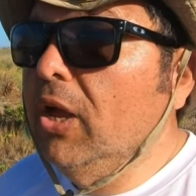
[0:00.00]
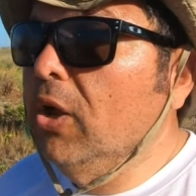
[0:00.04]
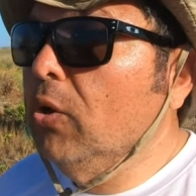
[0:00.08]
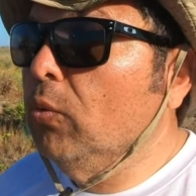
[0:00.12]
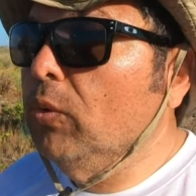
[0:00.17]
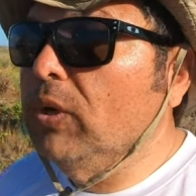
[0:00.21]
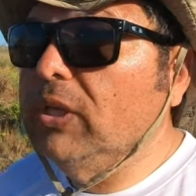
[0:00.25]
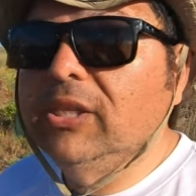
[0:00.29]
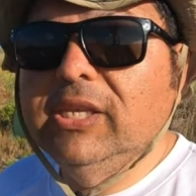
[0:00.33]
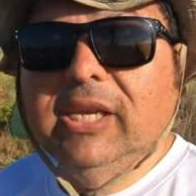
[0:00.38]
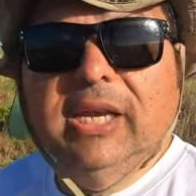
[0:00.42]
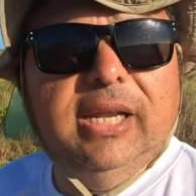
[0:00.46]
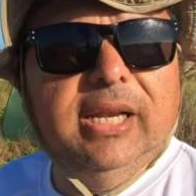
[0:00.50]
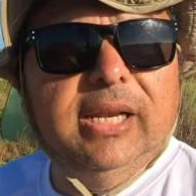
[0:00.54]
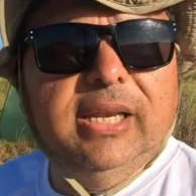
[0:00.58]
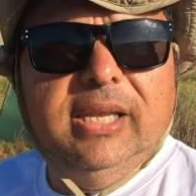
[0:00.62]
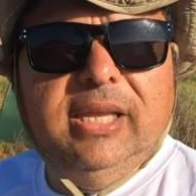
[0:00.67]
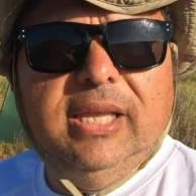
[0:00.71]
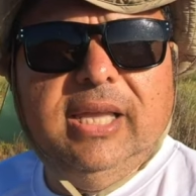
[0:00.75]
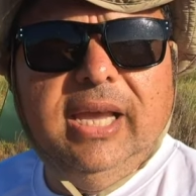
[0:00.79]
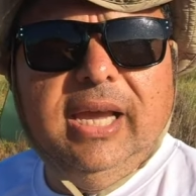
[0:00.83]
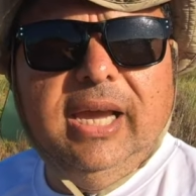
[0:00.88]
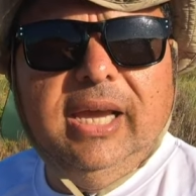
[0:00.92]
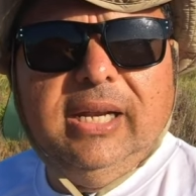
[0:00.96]
We did
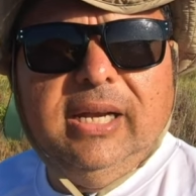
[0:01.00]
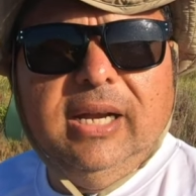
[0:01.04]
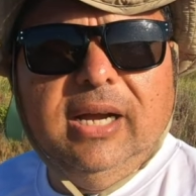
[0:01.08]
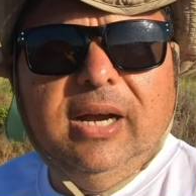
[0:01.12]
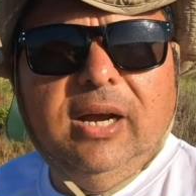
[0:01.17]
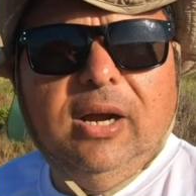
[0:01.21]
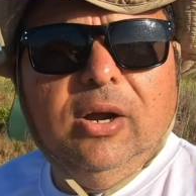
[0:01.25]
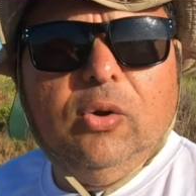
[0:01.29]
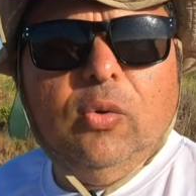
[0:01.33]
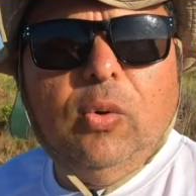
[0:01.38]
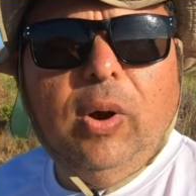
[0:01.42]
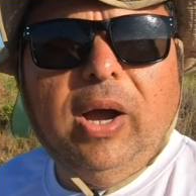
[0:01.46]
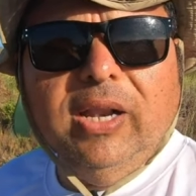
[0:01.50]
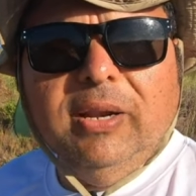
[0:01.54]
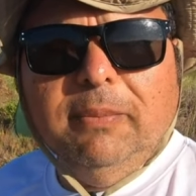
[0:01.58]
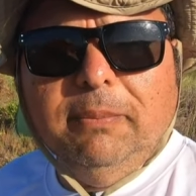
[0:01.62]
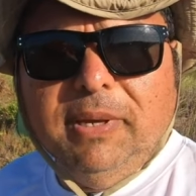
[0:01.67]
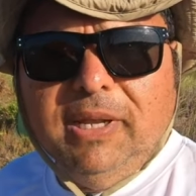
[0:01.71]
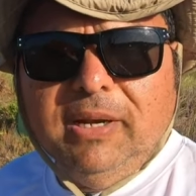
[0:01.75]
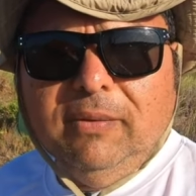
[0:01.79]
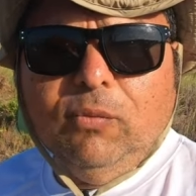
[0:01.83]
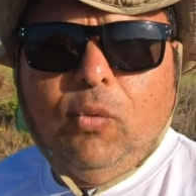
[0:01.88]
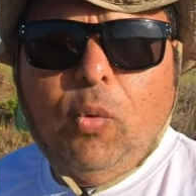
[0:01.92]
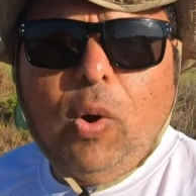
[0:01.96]
get uh, quite a
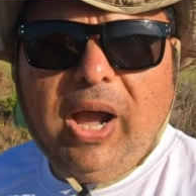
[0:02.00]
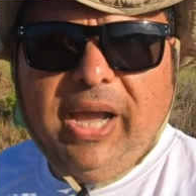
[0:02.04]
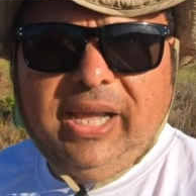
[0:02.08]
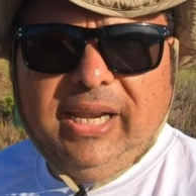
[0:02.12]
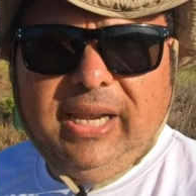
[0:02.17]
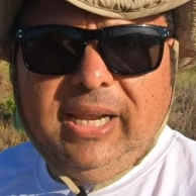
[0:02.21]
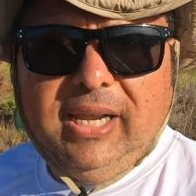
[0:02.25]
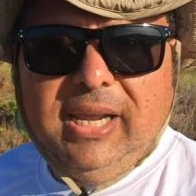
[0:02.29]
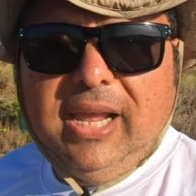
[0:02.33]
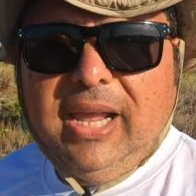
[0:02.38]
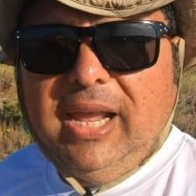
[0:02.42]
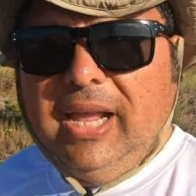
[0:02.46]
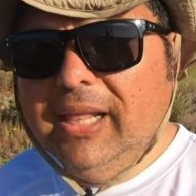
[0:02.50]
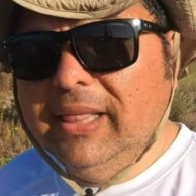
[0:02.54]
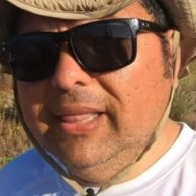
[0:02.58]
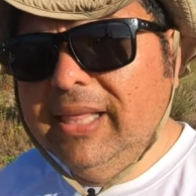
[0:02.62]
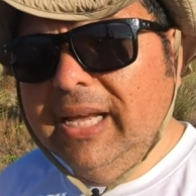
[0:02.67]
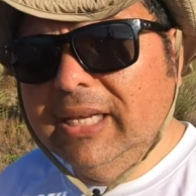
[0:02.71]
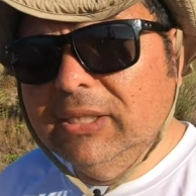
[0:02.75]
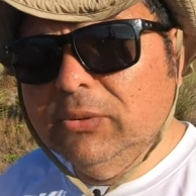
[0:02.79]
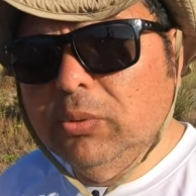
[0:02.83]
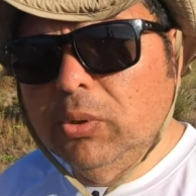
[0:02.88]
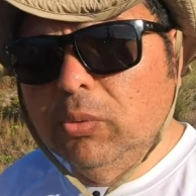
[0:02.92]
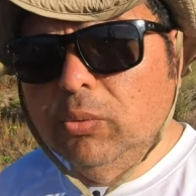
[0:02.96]
bit of whiting, and
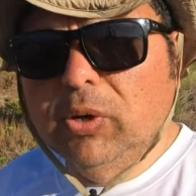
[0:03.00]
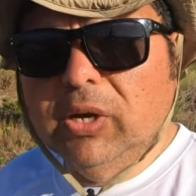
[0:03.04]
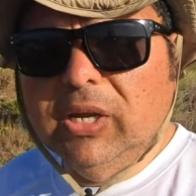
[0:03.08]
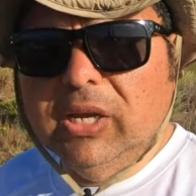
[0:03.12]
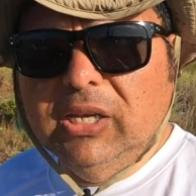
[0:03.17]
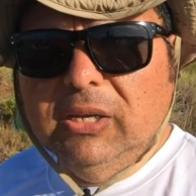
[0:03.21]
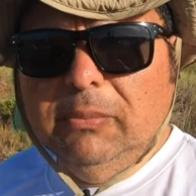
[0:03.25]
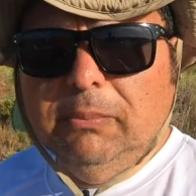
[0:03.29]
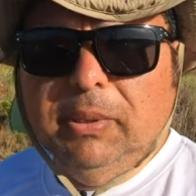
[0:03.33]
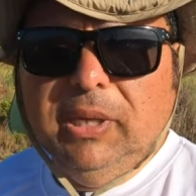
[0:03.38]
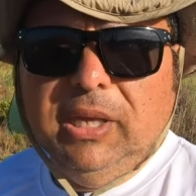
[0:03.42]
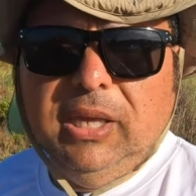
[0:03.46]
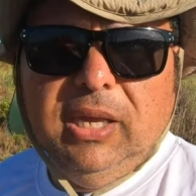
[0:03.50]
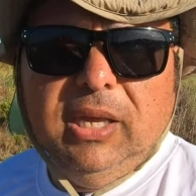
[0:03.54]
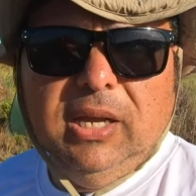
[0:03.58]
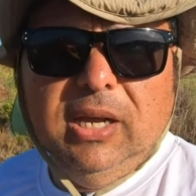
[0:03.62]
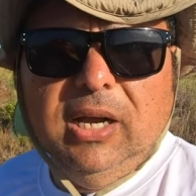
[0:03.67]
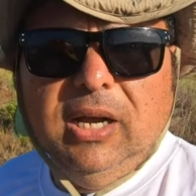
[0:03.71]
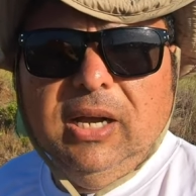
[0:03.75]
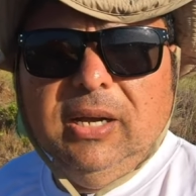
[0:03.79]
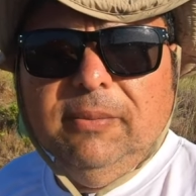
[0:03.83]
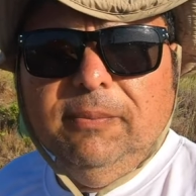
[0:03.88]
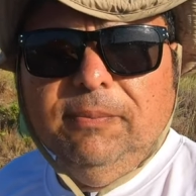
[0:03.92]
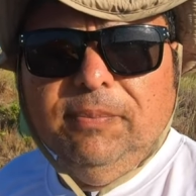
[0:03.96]
that's what we're going to be
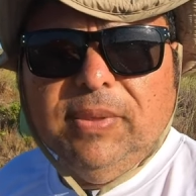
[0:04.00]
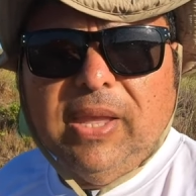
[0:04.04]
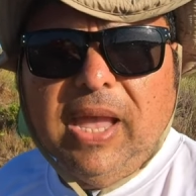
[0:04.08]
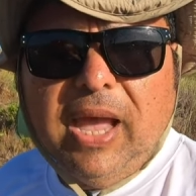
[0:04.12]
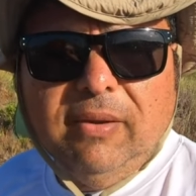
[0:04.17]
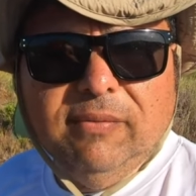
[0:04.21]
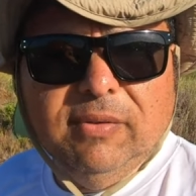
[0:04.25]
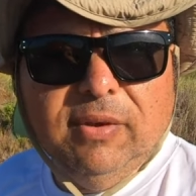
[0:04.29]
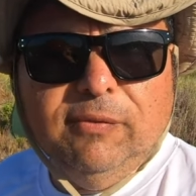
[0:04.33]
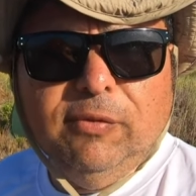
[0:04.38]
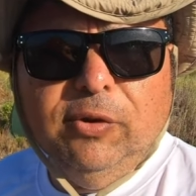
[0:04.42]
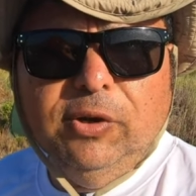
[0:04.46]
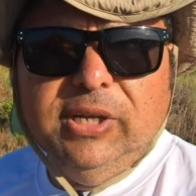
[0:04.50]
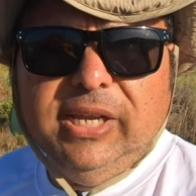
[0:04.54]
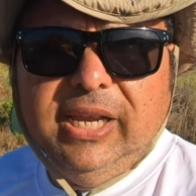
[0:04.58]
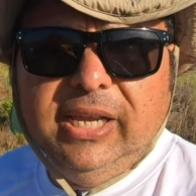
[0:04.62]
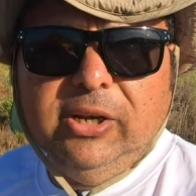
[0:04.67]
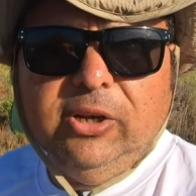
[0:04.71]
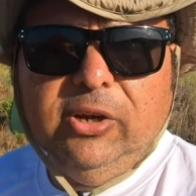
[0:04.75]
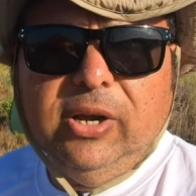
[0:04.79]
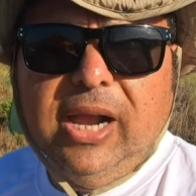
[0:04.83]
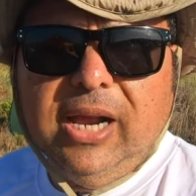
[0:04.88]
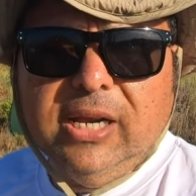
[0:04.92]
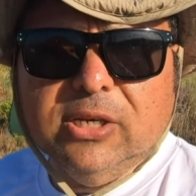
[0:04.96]
uh, having for
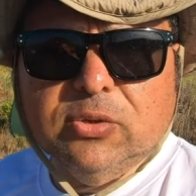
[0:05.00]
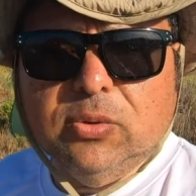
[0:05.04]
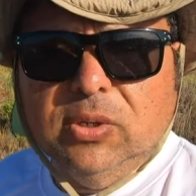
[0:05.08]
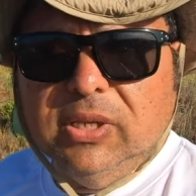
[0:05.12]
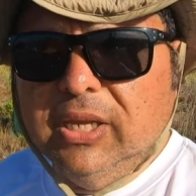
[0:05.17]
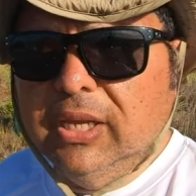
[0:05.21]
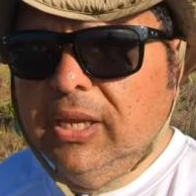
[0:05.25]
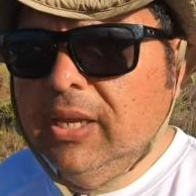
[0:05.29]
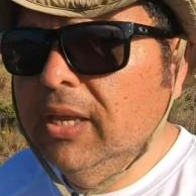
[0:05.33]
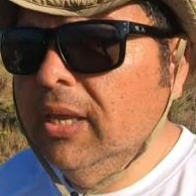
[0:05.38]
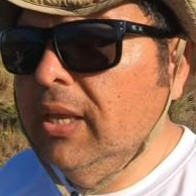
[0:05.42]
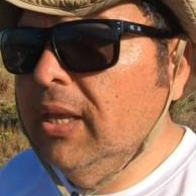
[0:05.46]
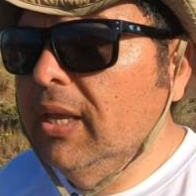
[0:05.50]
dinner. Actually,